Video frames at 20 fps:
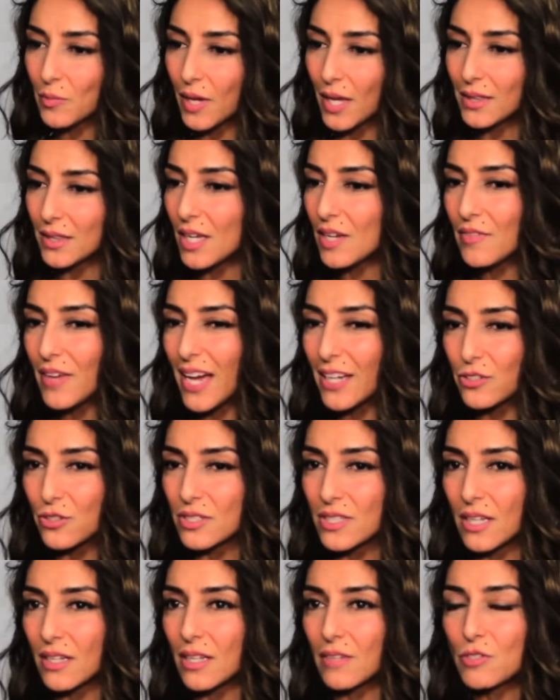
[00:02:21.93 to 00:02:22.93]
I love
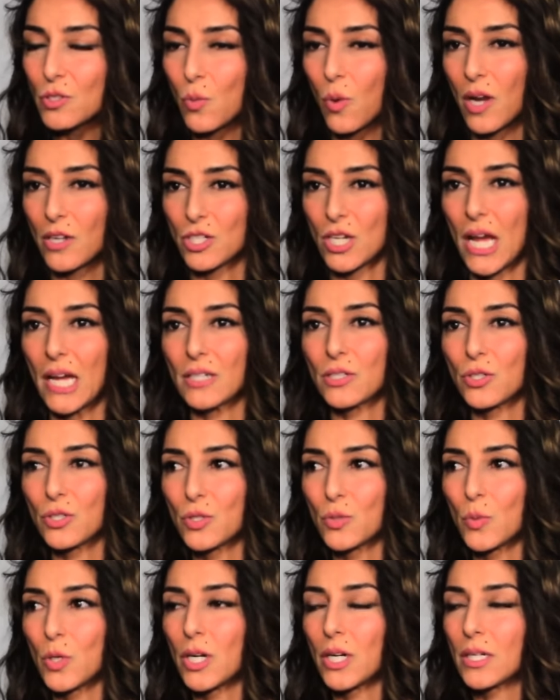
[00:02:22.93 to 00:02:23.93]
actors. I love to watch
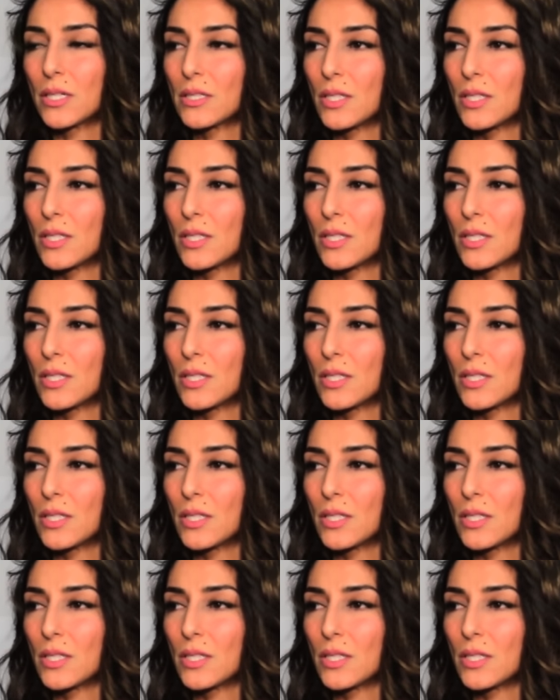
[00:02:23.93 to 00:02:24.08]
actors work.